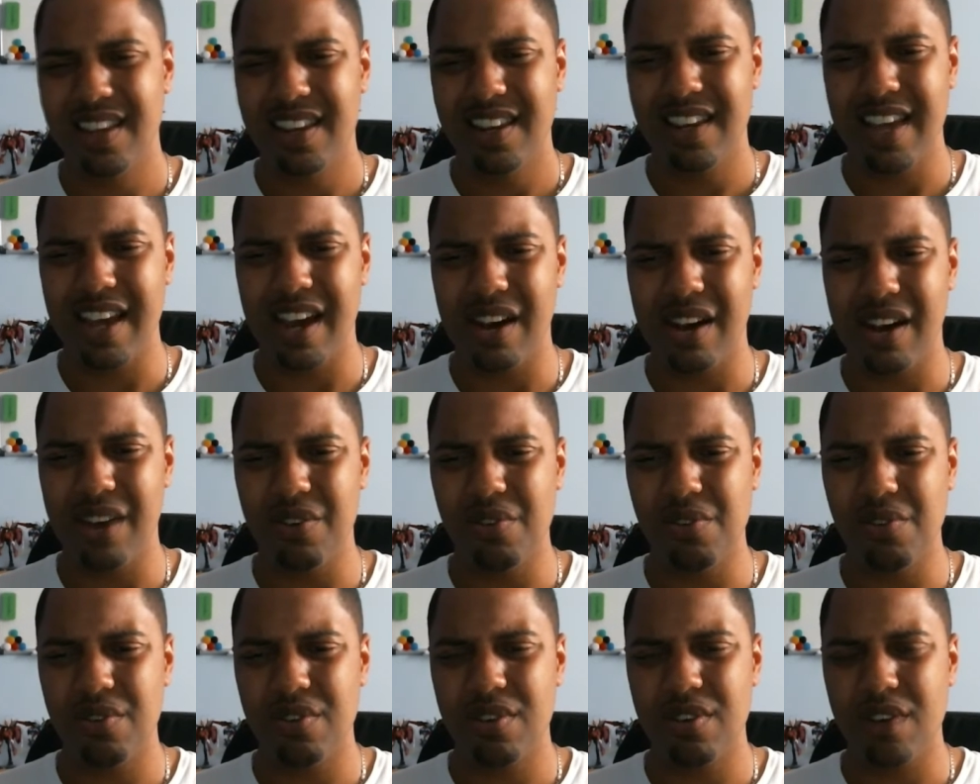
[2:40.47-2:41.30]

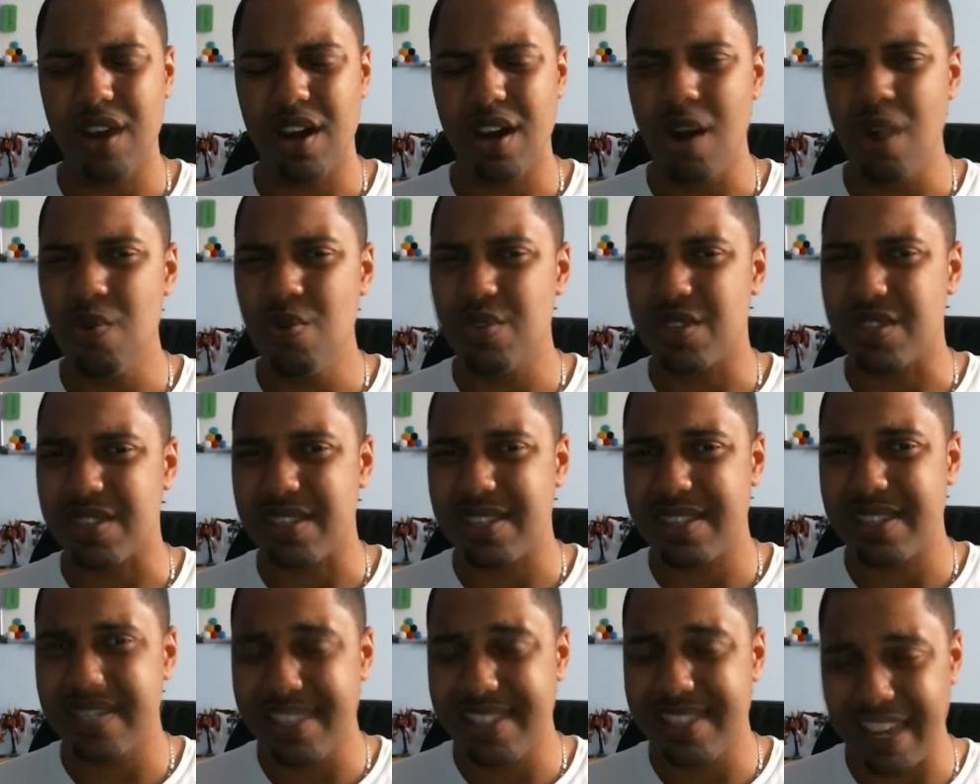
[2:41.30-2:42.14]
Now, I was
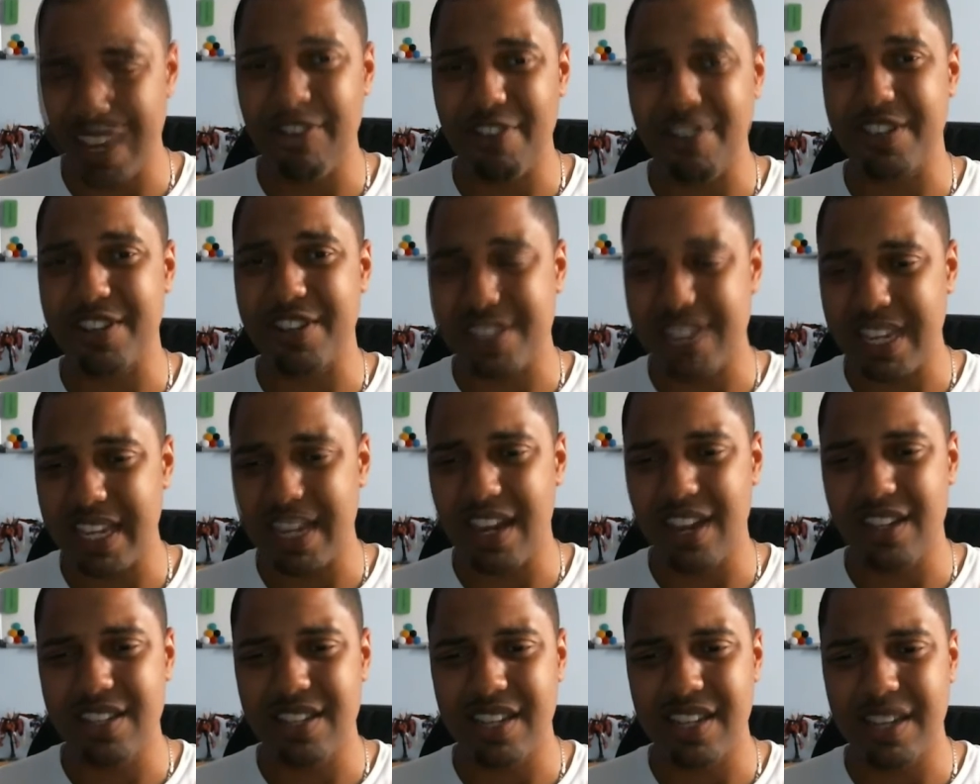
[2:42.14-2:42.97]

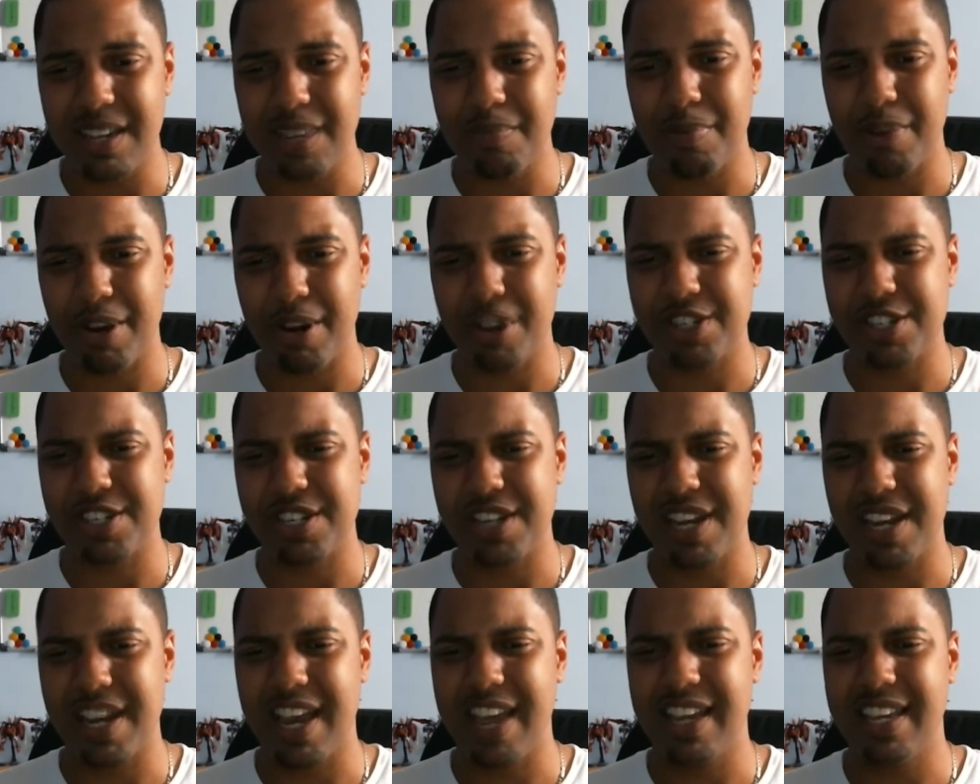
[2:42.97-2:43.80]
seriously under the
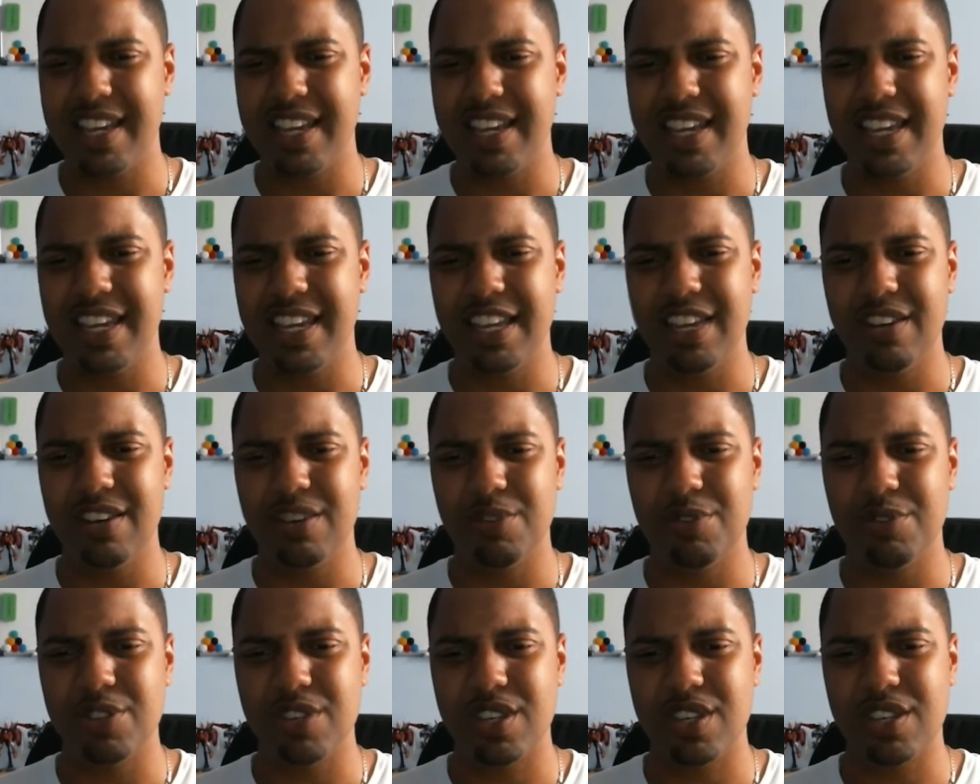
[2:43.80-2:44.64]
impression that he
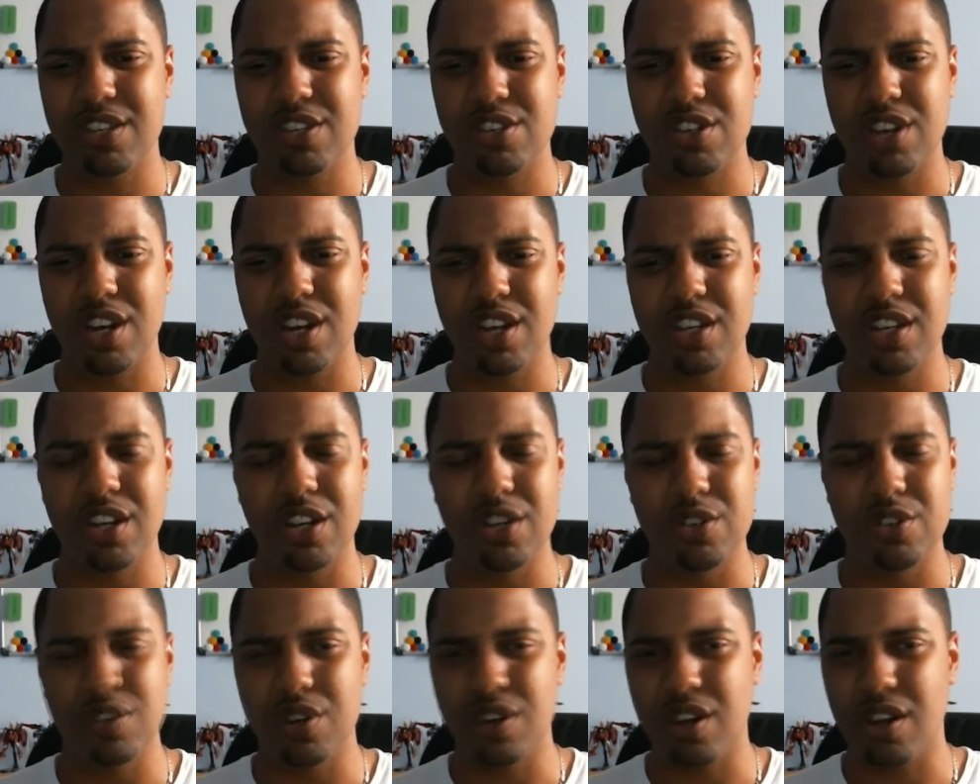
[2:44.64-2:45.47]
was literally
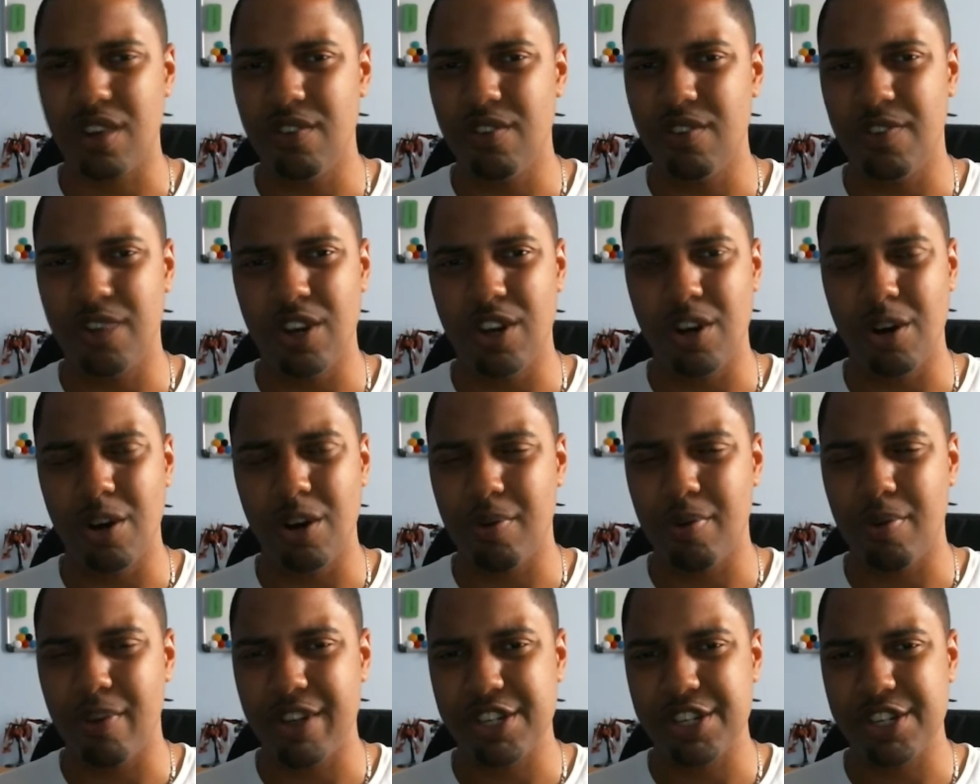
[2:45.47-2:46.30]
like, doing a covert
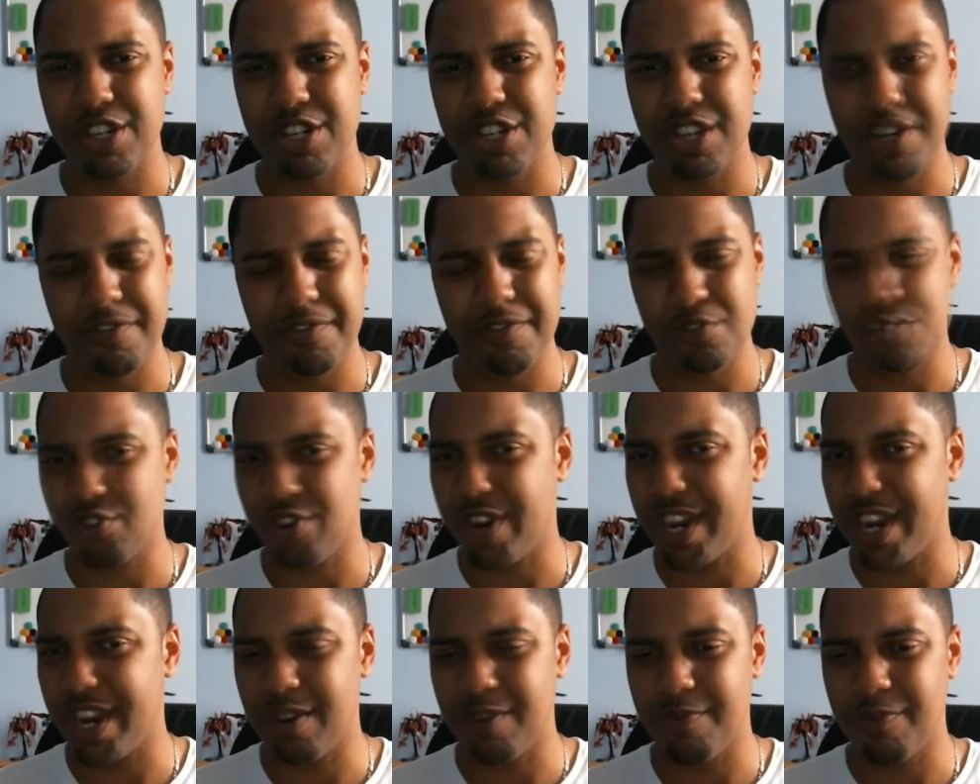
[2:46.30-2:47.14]
operation,
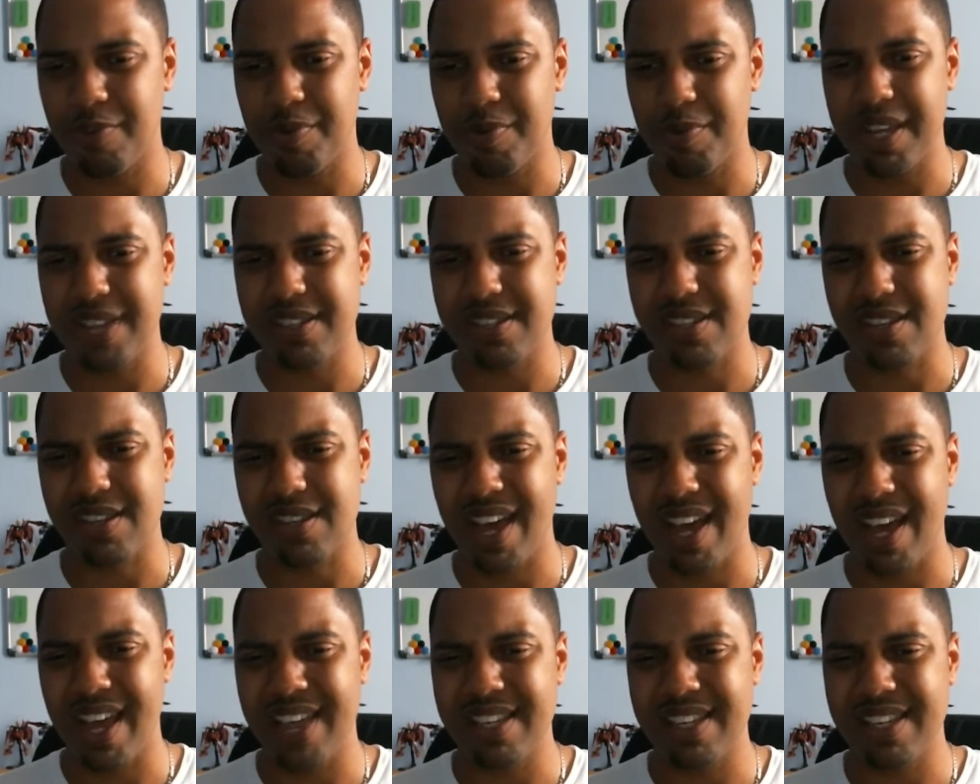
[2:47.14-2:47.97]
infiltrating them from the
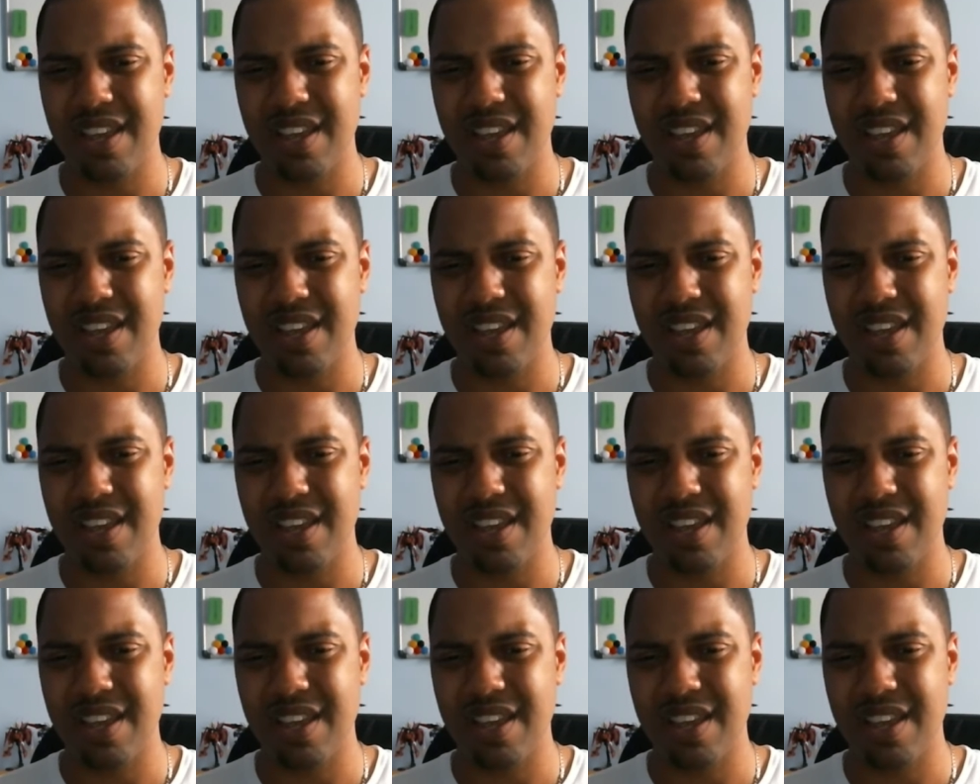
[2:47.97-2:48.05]
inside,